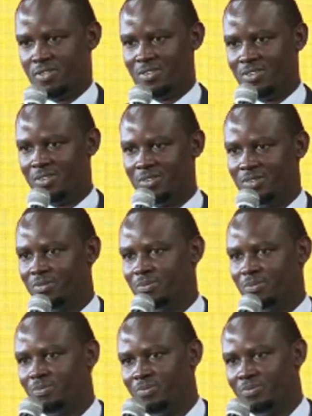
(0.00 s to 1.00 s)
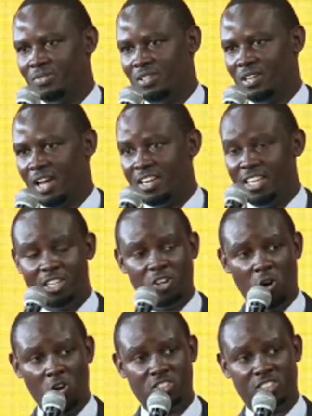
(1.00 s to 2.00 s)
a loan.
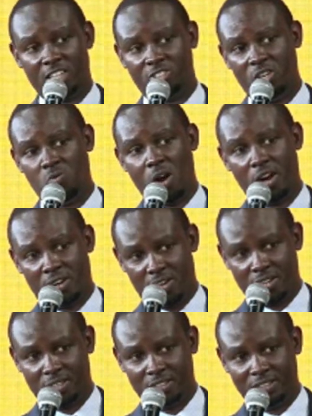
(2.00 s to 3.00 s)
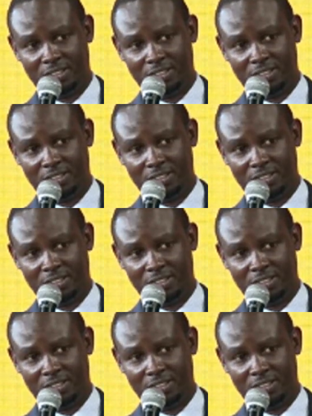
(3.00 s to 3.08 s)
Loans actually work.